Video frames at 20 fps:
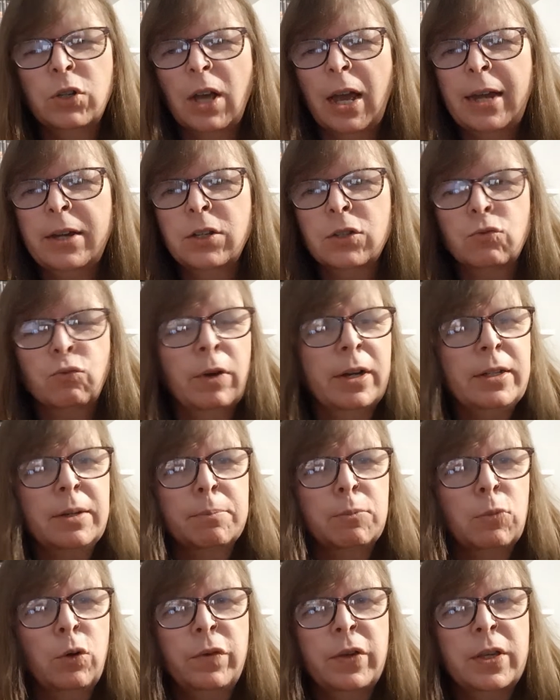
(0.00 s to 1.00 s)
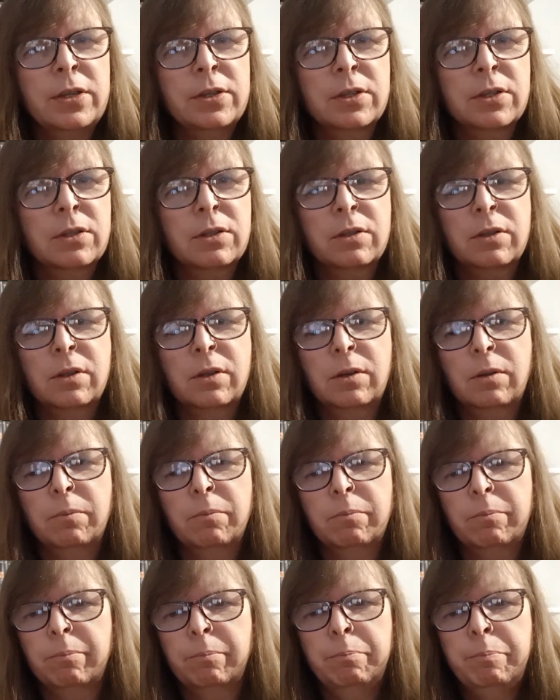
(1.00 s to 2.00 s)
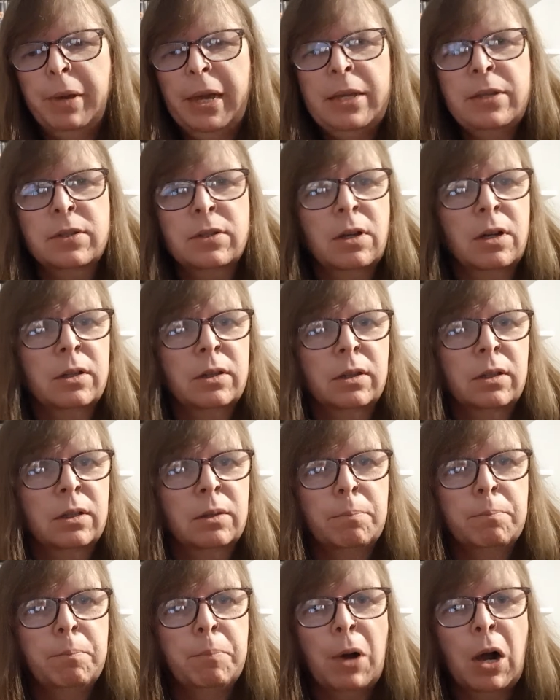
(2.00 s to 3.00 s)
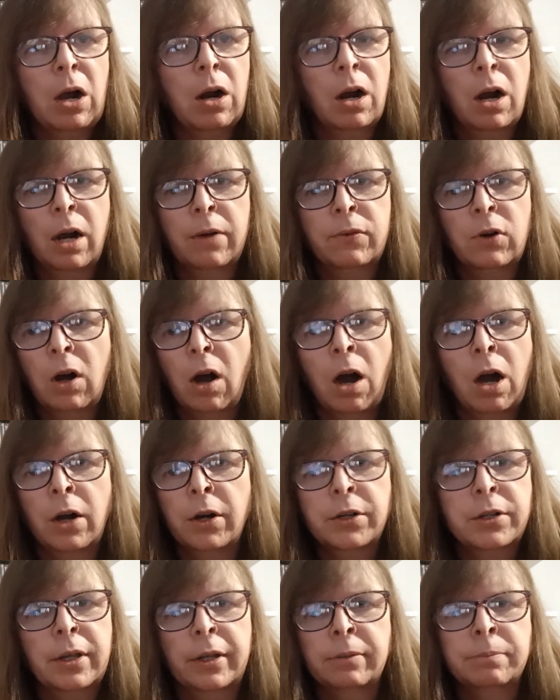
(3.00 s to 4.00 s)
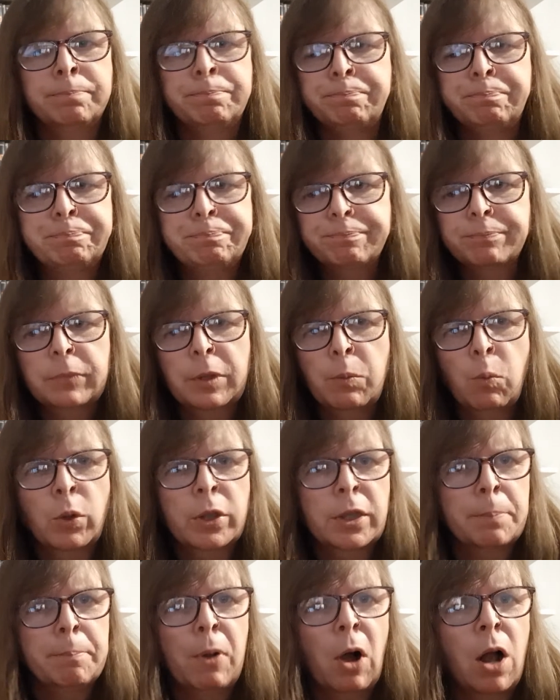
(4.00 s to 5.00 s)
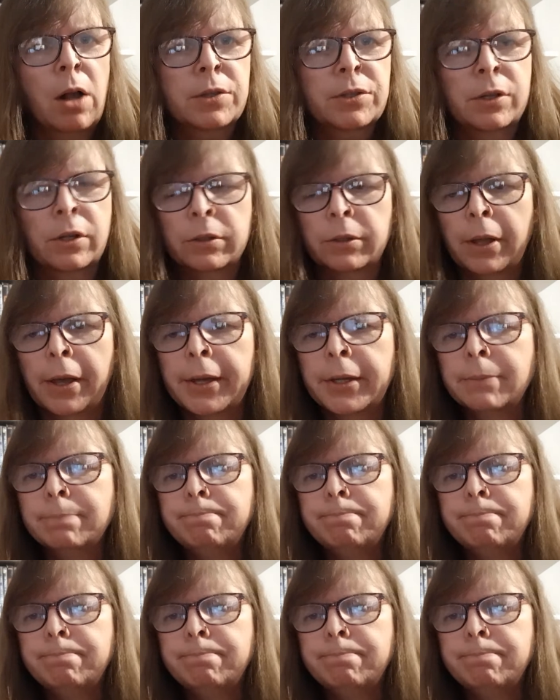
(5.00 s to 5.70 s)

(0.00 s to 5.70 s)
I just rented movies based on the cover art and what the box looked like.